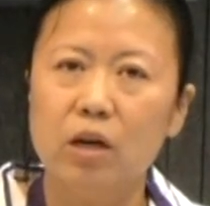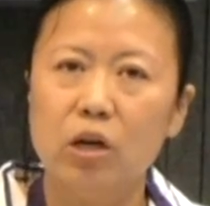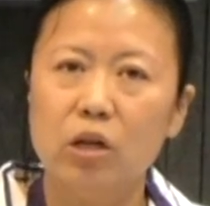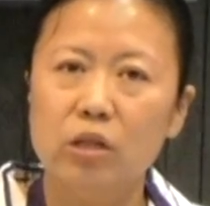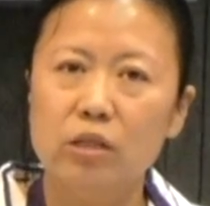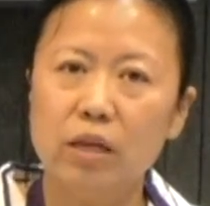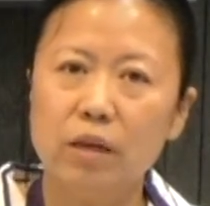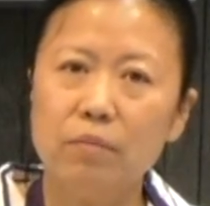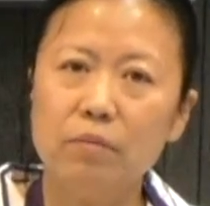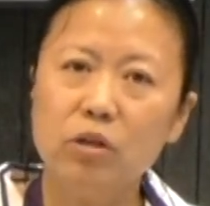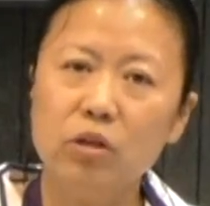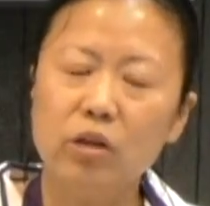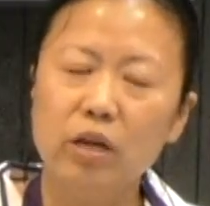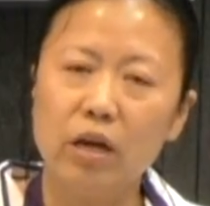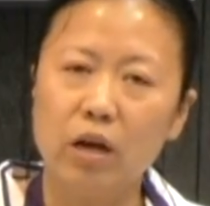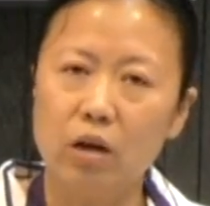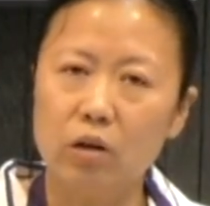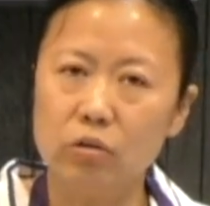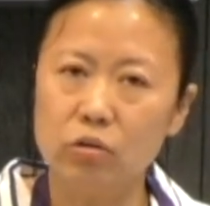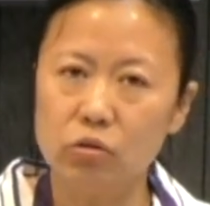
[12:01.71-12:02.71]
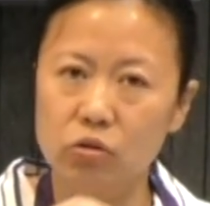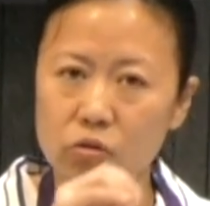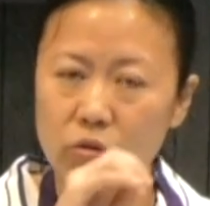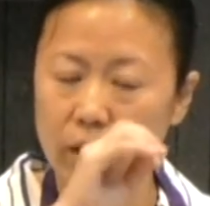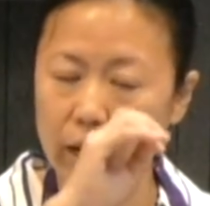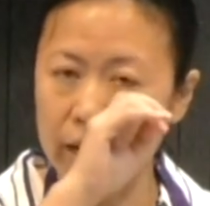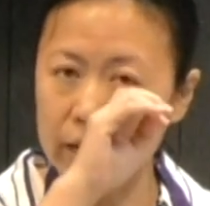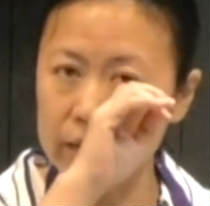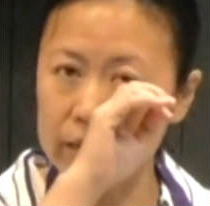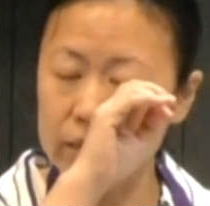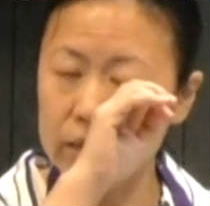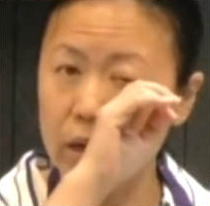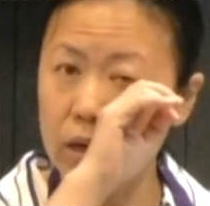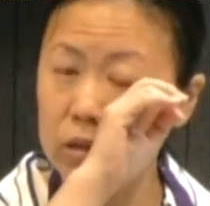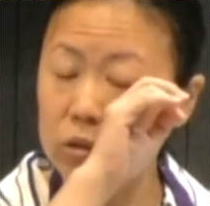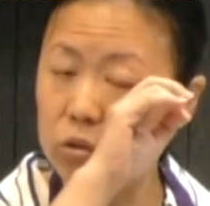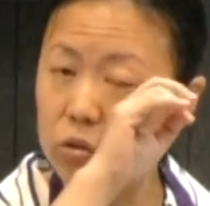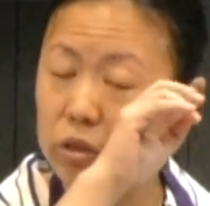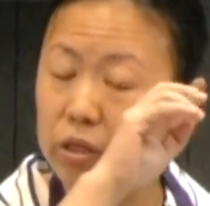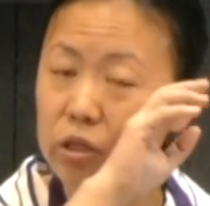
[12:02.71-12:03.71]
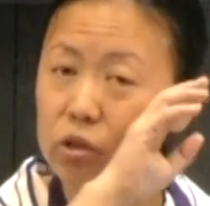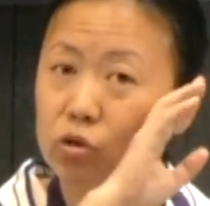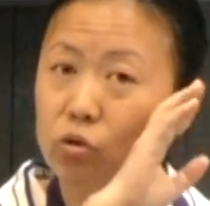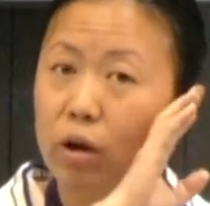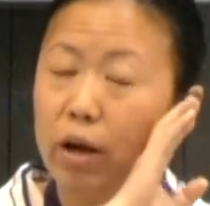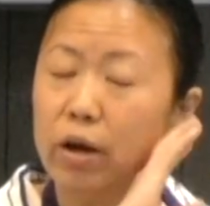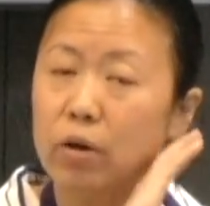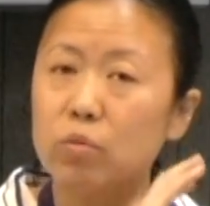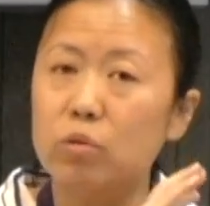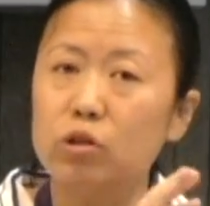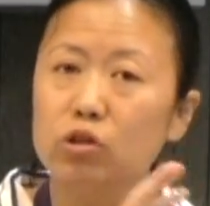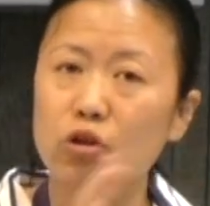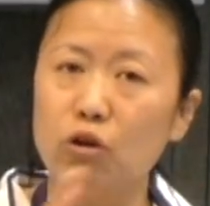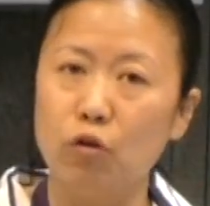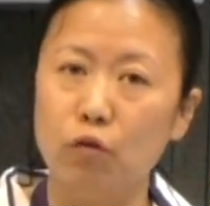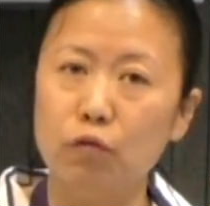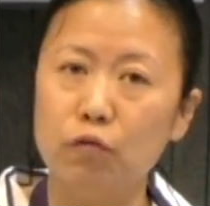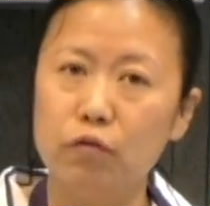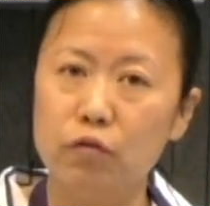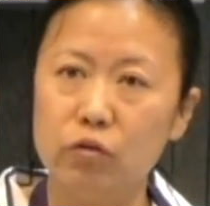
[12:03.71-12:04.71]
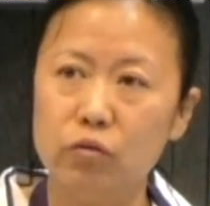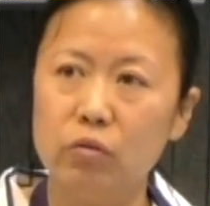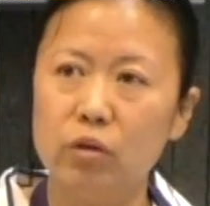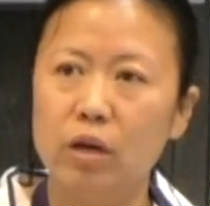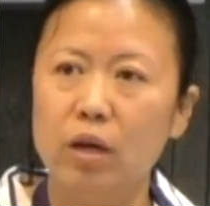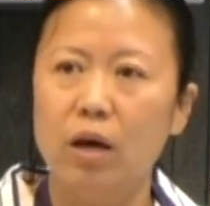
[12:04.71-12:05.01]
Something you can also try is you can try with tofu.